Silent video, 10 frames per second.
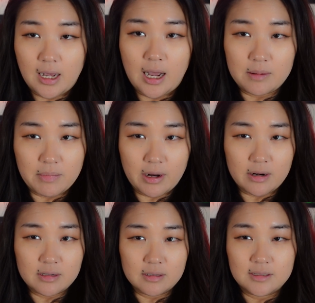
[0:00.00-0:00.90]

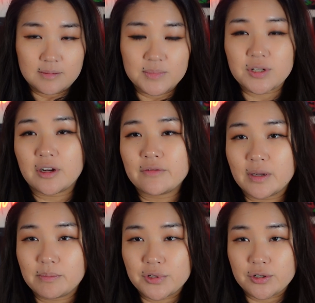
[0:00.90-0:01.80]
I'm sorry if
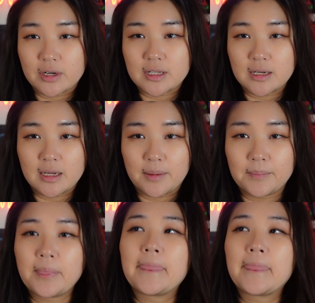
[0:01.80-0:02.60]
I'm butchering that name.